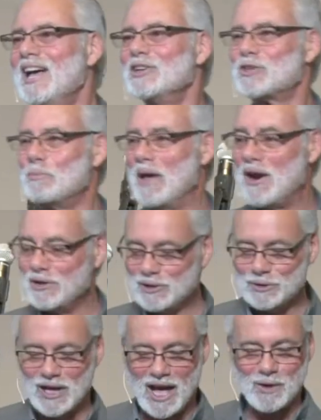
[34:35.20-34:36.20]
So Mary
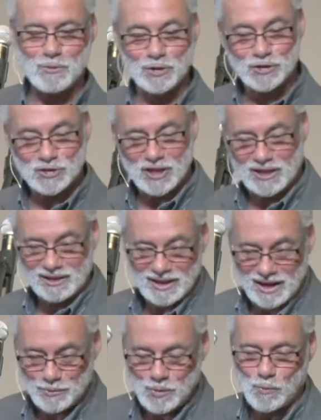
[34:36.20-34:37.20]
Lou and I were sitting
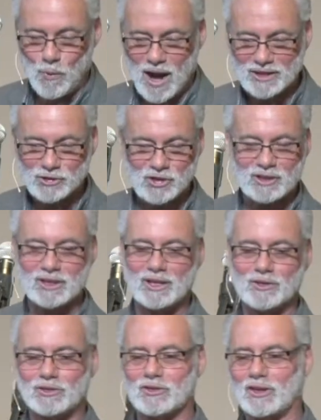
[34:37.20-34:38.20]
there, we're watching
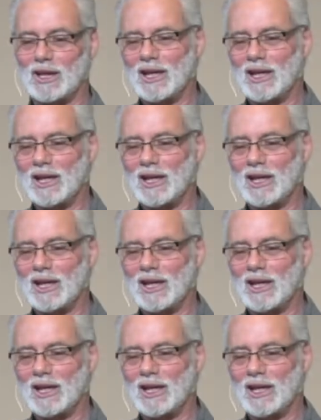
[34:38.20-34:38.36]
this.